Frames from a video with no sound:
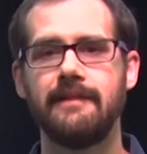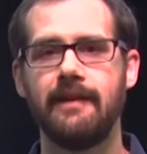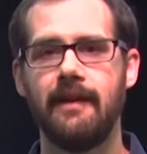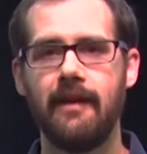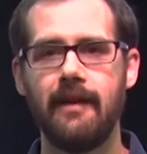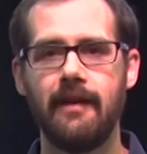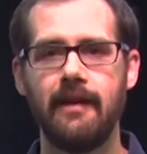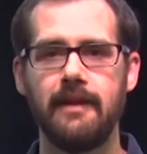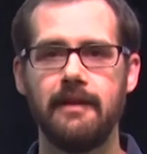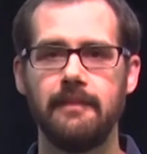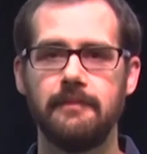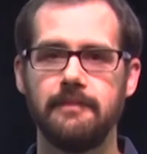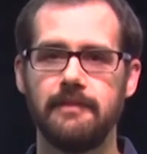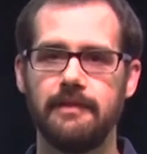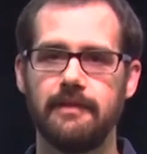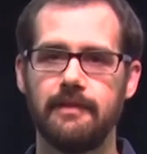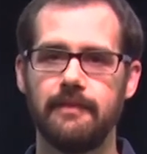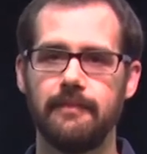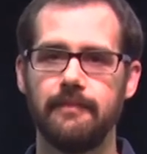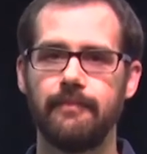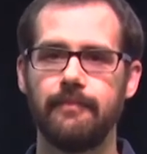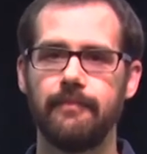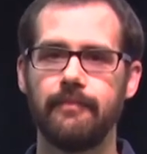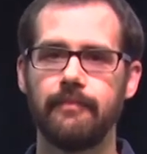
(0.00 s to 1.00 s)
times,
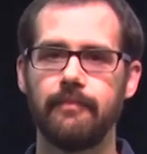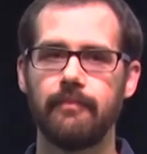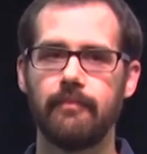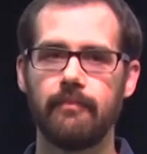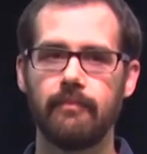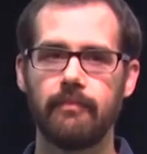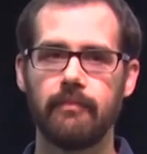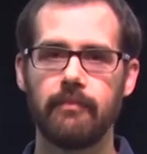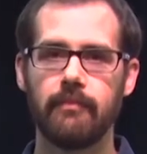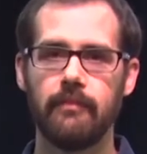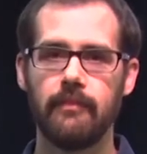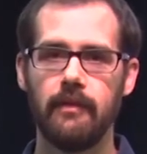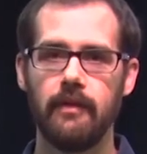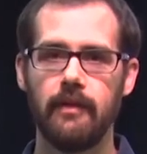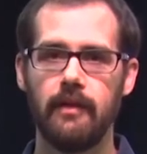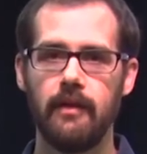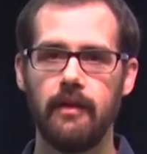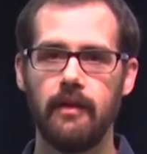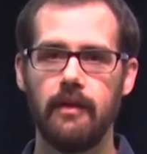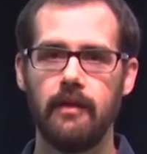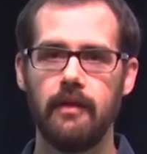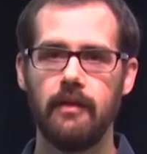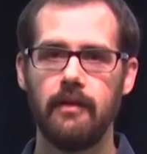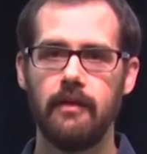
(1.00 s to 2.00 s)

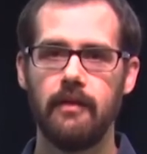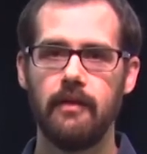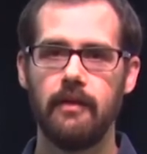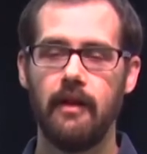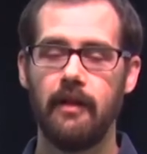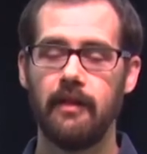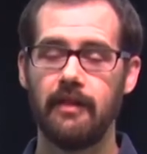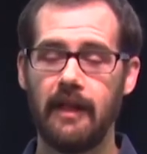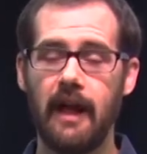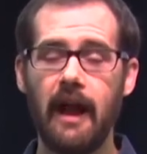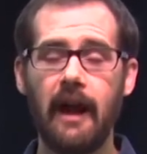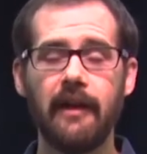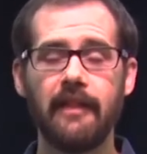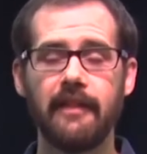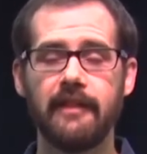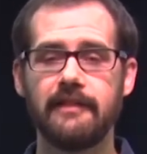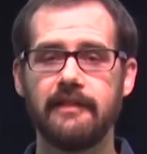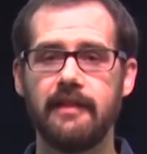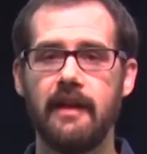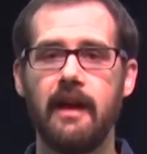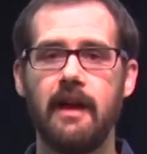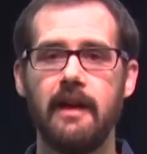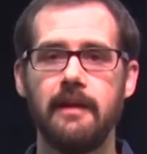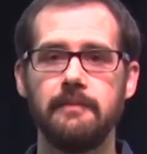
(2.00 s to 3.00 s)
a lot of the
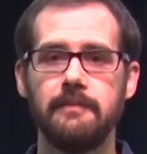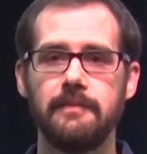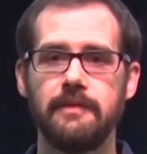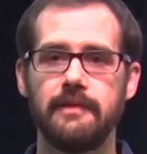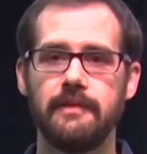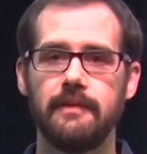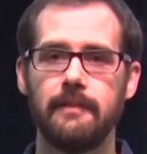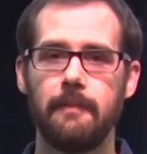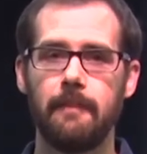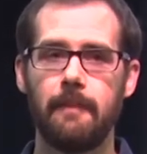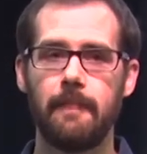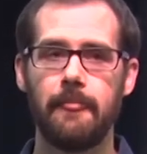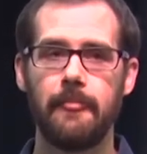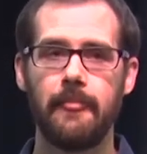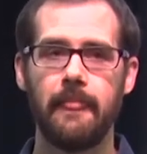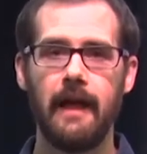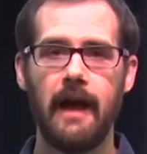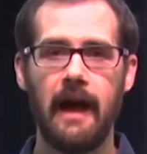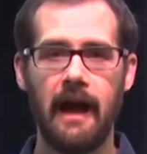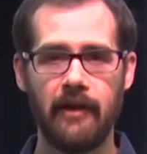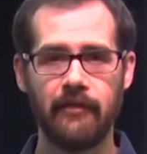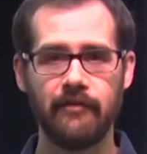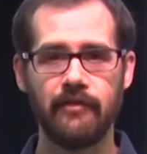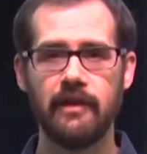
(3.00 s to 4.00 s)
times,
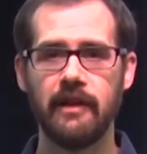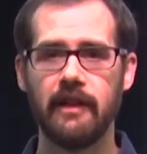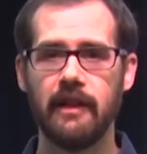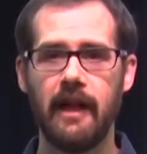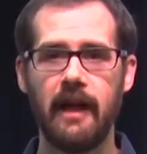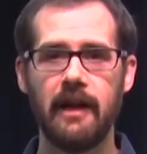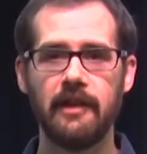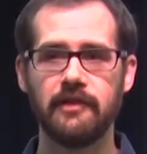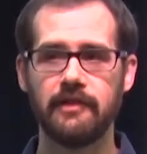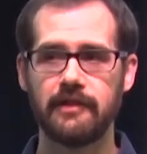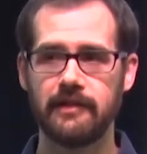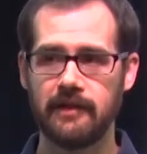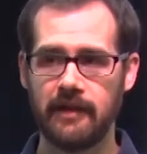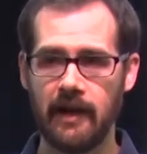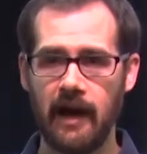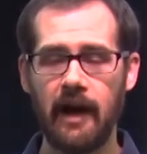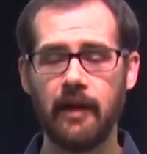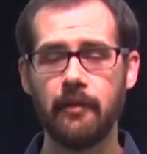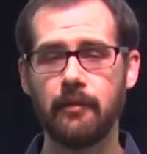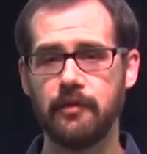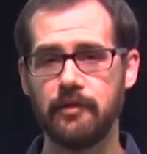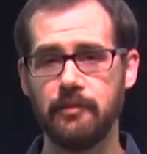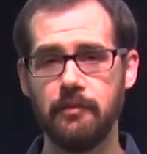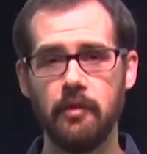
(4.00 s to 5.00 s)
I realized
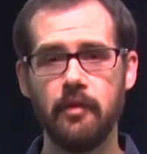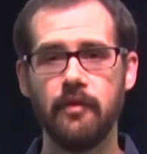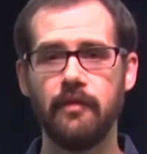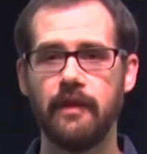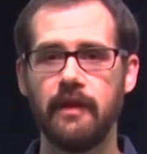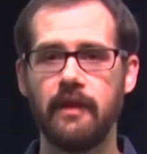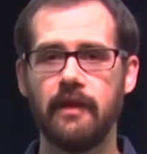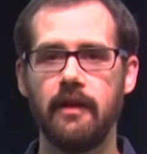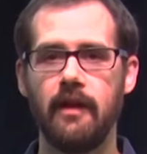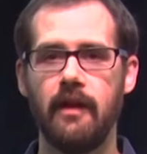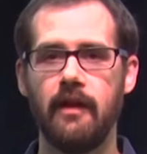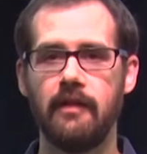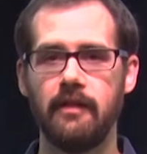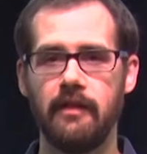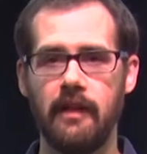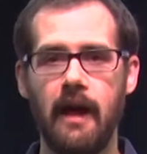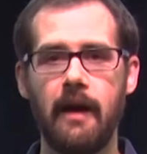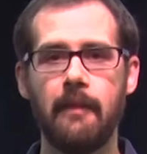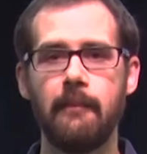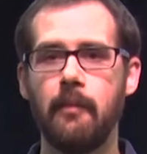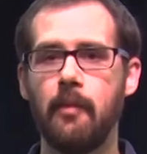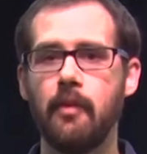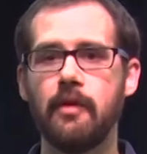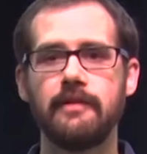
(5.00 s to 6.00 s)
God was moving a
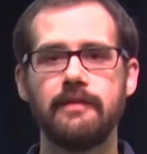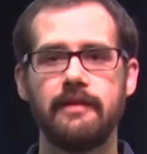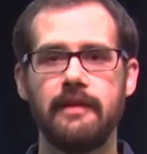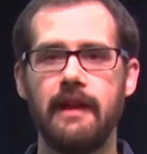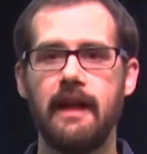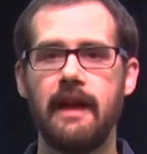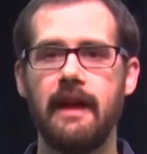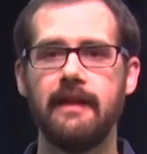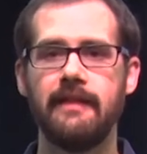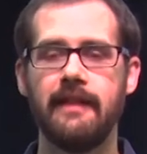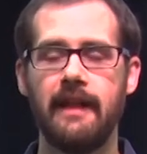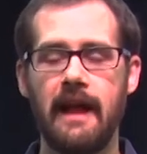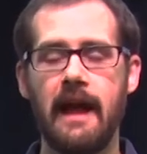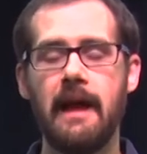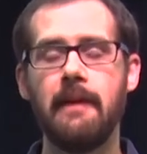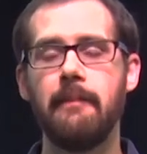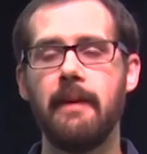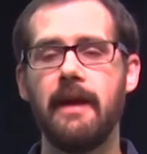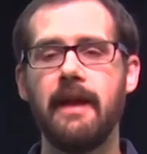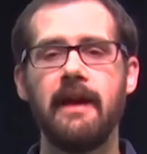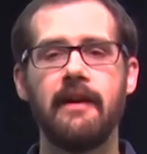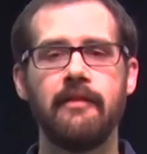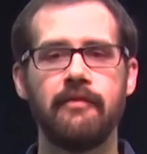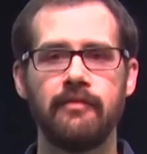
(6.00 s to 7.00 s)
lot more today than I
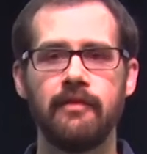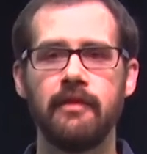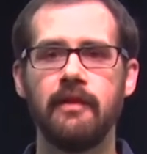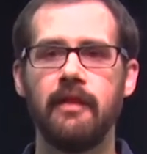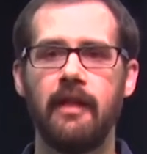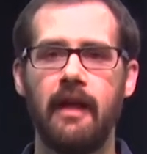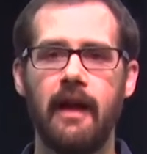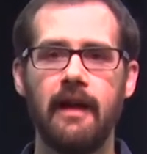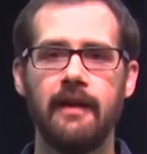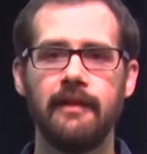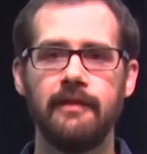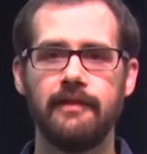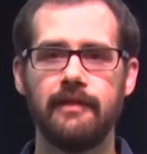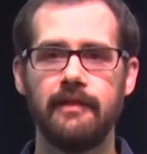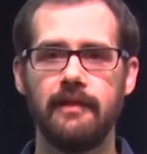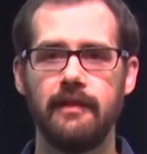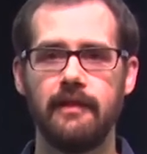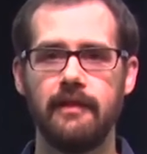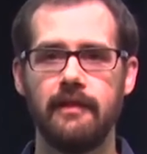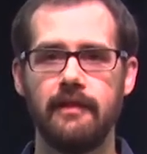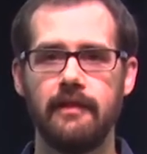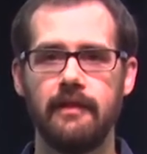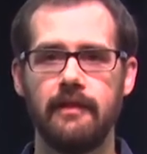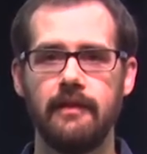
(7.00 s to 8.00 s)
may have realized.
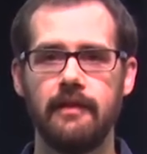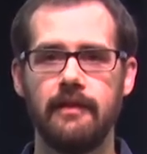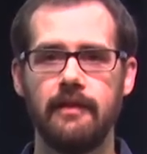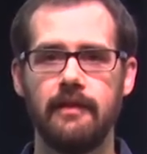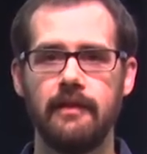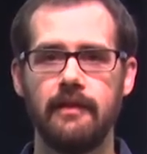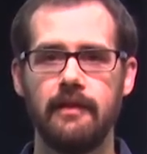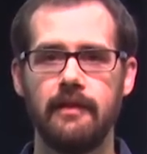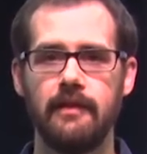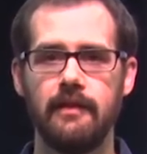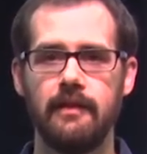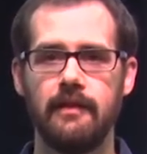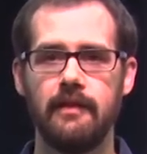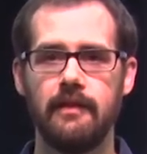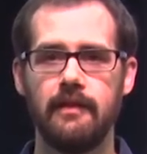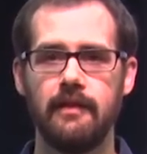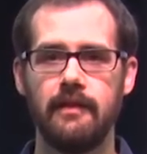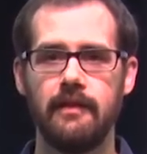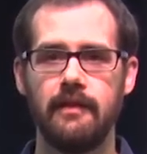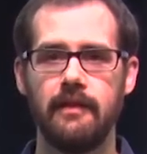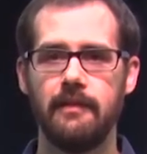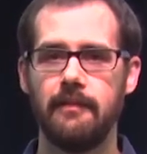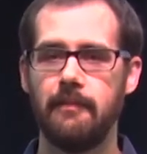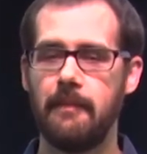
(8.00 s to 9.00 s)

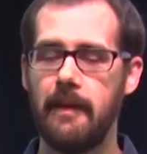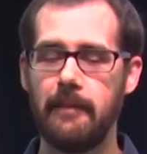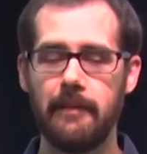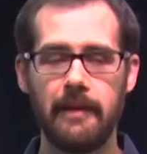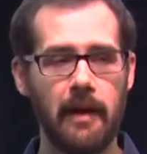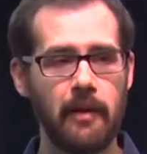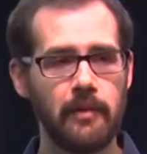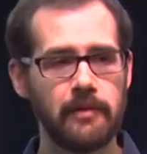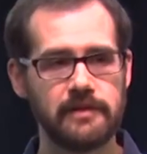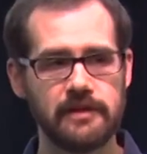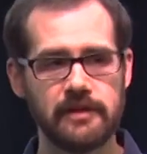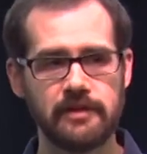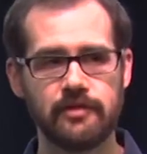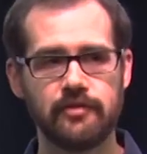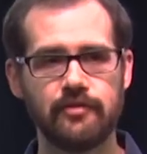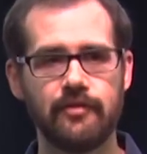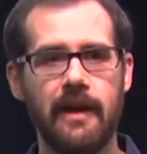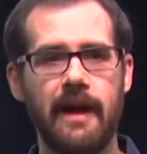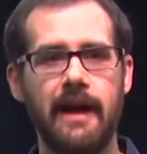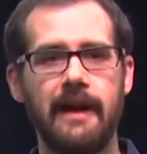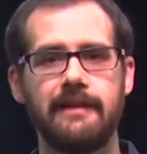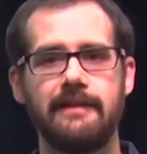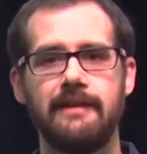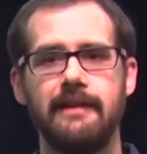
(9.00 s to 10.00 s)
Maybe I was
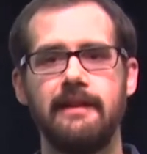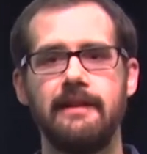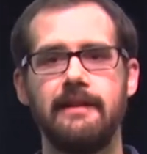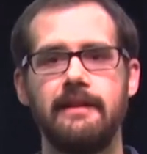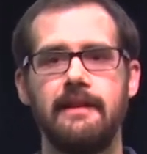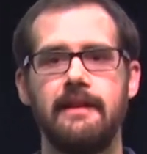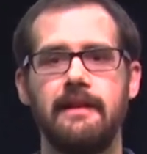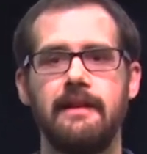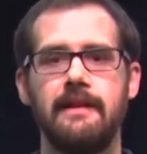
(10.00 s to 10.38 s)
distracted.